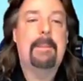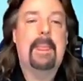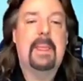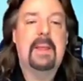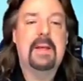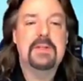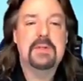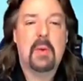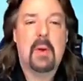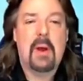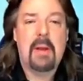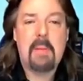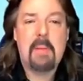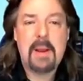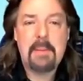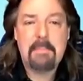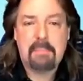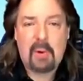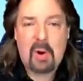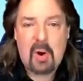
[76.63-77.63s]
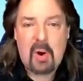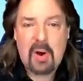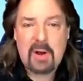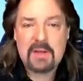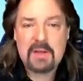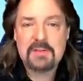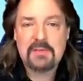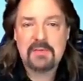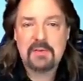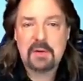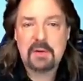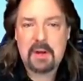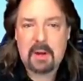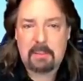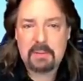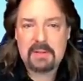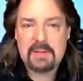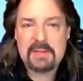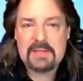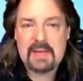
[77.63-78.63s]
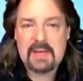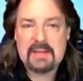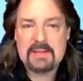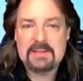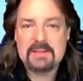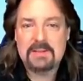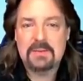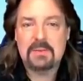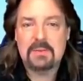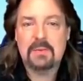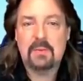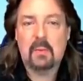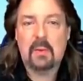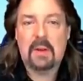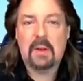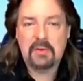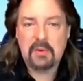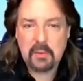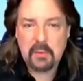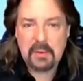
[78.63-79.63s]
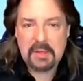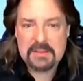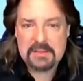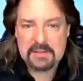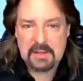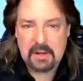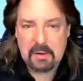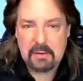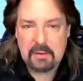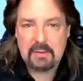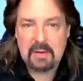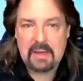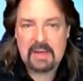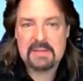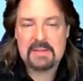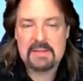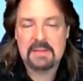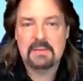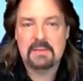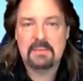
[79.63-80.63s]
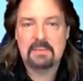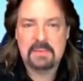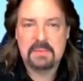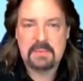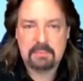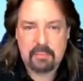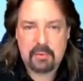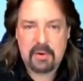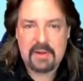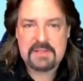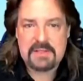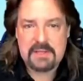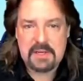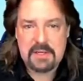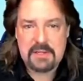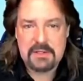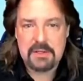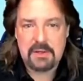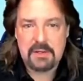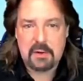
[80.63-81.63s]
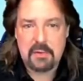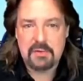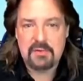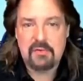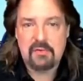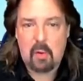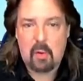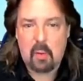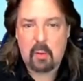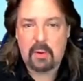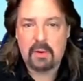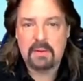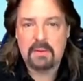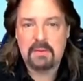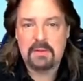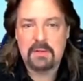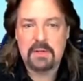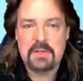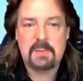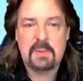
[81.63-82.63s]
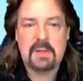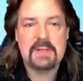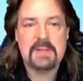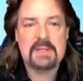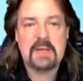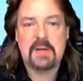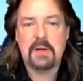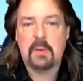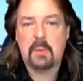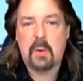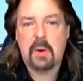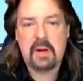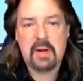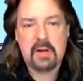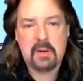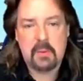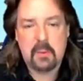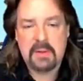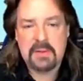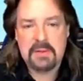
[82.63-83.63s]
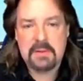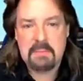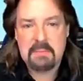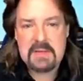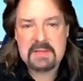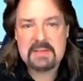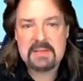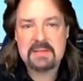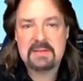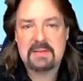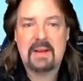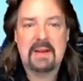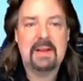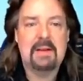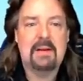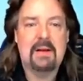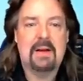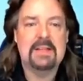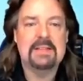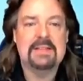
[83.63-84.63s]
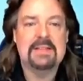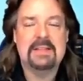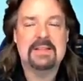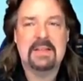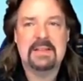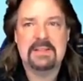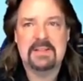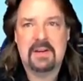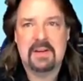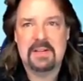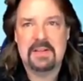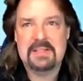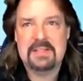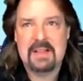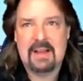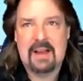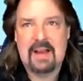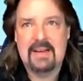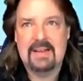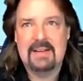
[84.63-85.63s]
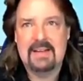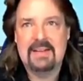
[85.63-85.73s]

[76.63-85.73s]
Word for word: So I might pause for a couple of seconds when doing so as the presentation goes forward, just because I don't want anyone to miss any content that's on a slide.